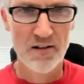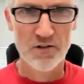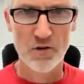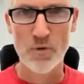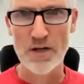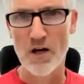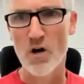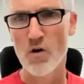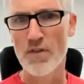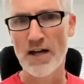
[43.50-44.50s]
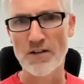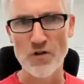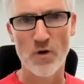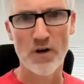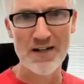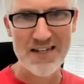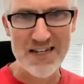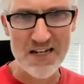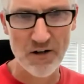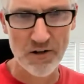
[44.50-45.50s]
so we know that you are
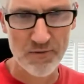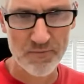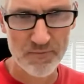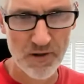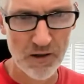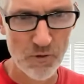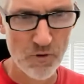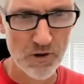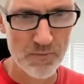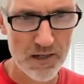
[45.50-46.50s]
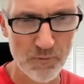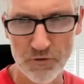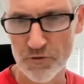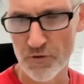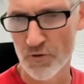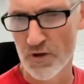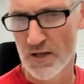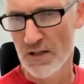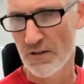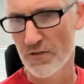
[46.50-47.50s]
here. All right. We want to be able to
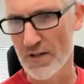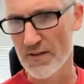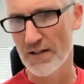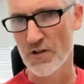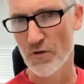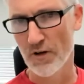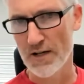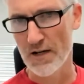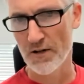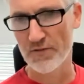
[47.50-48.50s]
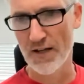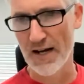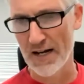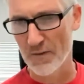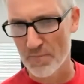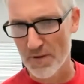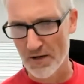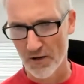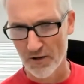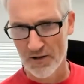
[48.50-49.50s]
see that you are here. Say hi to
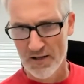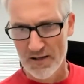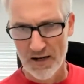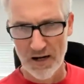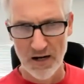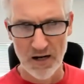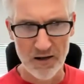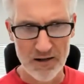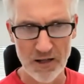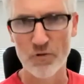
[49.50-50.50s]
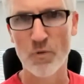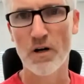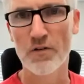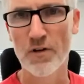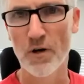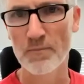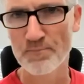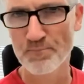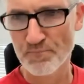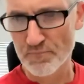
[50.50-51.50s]
Peter uh, as well. So,
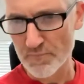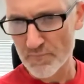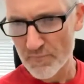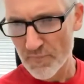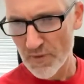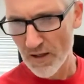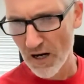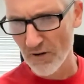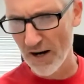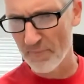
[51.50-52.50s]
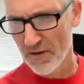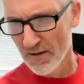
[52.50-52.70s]
all right.